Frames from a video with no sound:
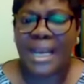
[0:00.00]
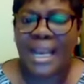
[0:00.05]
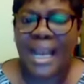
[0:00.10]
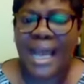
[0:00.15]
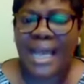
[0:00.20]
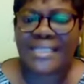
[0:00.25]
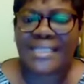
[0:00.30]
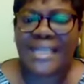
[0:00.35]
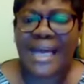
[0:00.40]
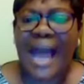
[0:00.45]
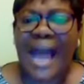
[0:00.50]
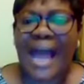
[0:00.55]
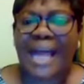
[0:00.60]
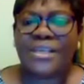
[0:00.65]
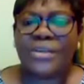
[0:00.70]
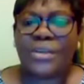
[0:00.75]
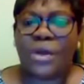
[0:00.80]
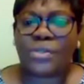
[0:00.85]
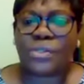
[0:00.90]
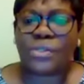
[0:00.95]
Let
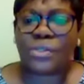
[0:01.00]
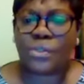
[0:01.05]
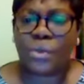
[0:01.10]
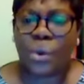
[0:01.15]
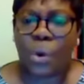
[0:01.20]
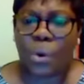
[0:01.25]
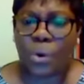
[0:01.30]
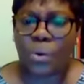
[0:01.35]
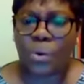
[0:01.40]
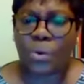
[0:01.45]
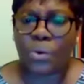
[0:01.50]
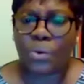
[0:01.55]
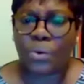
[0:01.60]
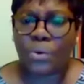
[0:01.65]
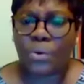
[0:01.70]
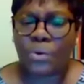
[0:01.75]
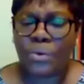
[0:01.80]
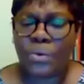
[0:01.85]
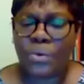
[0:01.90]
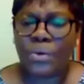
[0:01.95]
her not go.
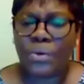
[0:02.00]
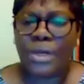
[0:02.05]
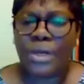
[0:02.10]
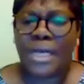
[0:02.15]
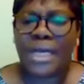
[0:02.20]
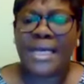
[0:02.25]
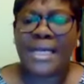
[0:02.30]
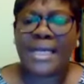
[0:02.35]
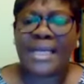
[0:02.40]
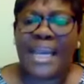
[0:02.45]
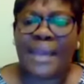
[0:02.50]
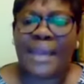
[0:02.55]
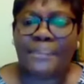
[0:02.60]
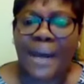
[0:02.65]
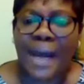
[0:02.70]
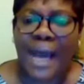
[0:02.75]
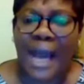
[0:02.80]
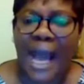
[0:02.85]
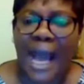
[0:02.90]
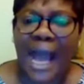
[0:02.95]
Keep
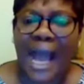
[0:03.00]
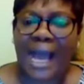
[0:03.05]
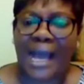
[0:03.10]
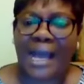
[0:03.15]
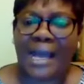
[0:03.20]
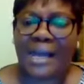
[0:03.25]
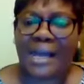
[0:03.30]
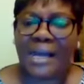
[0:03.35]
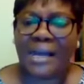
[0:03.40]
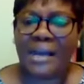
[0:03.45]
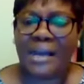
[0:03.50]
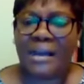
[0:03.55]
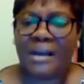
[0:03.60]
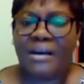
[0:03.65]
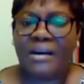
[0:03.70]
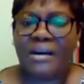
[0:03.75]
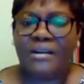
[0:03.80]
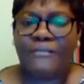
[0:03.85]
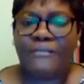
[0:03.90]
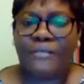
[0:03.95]
her,
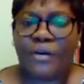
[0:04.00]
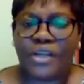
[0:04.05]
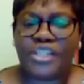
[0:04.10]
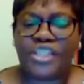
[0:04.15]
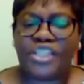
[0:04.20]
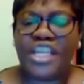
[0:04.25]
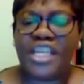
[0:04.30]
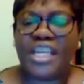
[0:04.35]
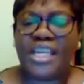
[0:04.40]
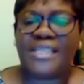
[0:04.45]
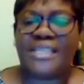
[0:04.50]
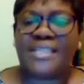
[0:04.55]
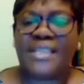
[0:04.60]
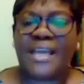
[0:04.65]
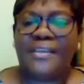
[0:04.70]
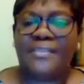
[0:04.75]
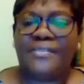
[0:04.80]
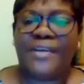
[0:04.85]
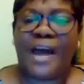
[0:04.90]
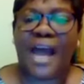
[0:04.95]
for she is
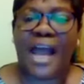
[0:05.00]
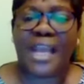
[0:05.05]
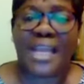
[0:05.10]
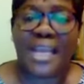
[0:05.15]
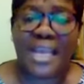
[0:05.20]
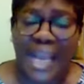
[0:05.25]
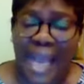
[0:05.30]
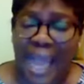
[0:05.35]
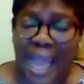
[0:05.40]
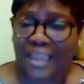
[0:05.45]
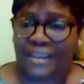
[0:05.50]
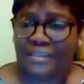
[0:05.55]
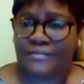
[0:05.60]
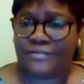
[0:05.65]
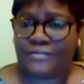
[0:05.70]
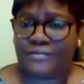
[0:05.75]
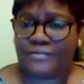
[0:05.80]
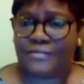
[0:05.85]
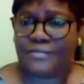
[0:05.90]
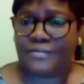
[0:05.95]
thy
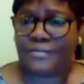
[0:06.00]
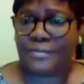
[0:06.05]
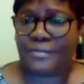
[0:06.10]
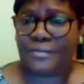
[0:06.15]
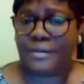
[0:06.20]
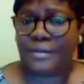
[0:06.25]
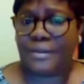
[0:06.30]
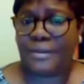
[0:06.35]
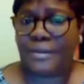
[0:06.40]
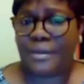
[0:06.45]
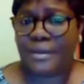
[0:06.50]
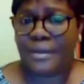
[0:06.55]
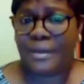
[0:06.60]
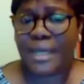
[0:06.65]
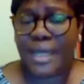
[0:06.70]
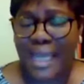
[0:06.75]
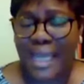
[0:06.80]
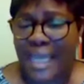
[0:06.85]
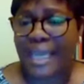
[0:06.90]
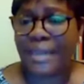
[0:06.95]
life.
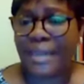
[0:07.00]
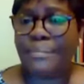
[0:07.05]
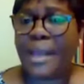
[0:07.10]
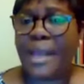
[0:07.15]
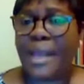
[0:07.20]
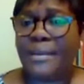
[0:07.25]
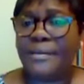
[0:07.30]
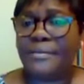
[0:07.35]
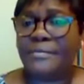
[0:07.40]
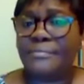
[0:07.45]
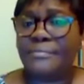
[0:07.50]
Amen.